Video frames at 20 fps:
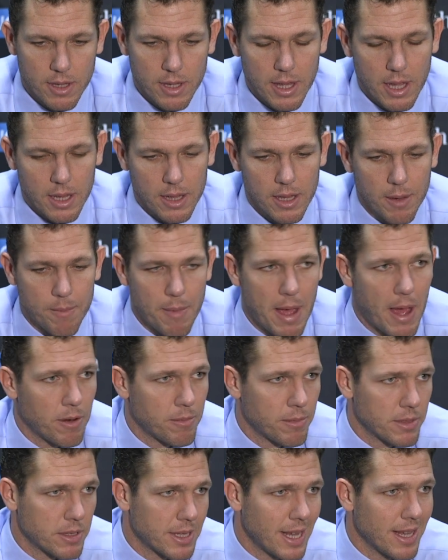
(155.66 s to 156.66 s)
get the amount
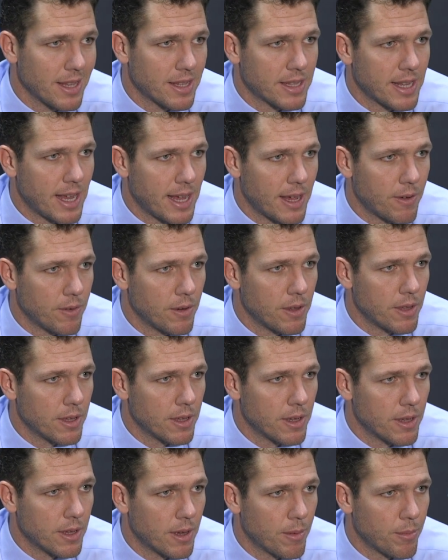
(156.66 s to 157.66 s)
of mistakes down.
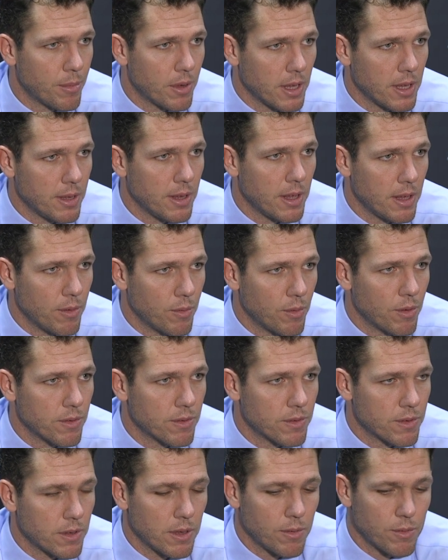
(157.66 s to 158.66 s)
But he
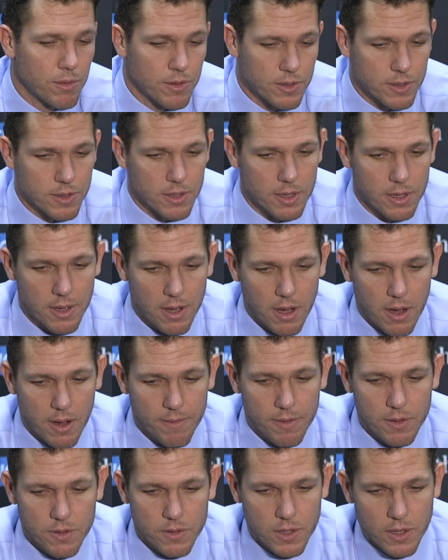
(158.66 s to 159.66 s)
was
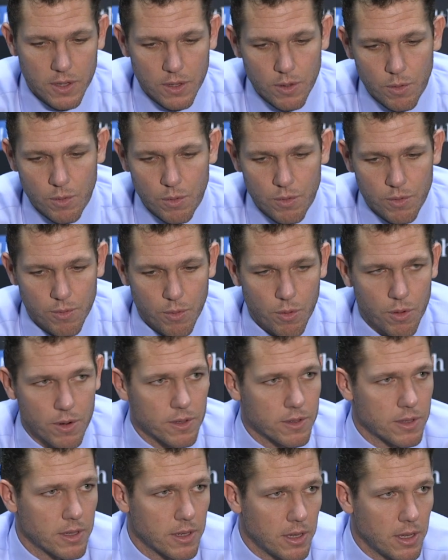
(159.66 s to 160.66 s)
obviously huge for
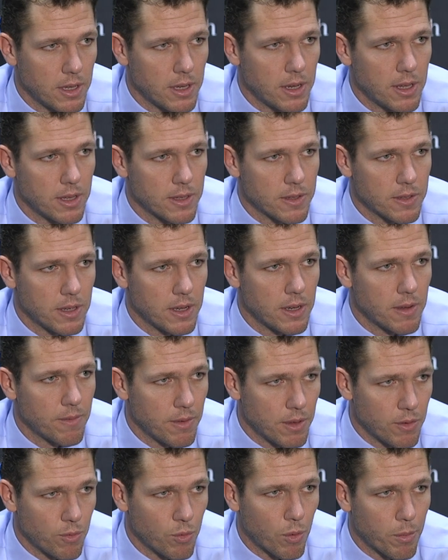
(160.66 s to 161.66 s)
us in his
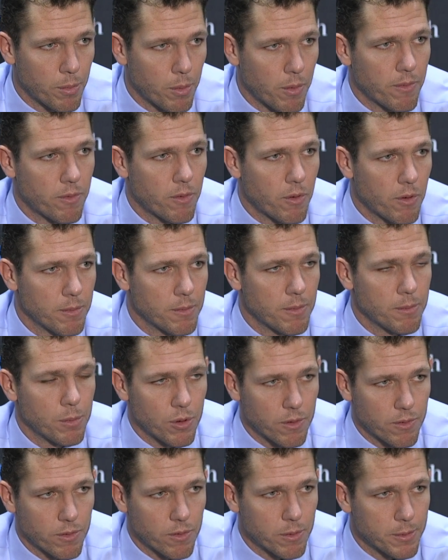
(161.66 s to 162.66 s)
individual
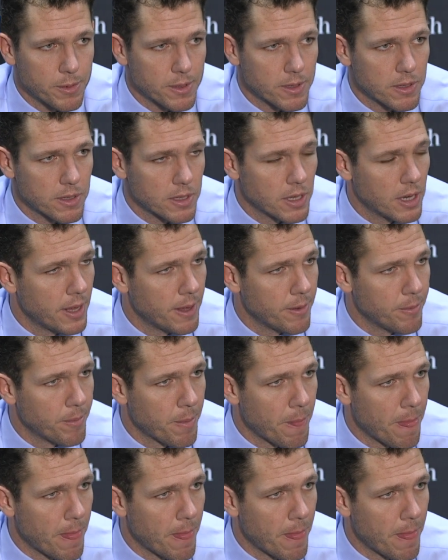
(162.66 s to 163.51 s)
performance tonight.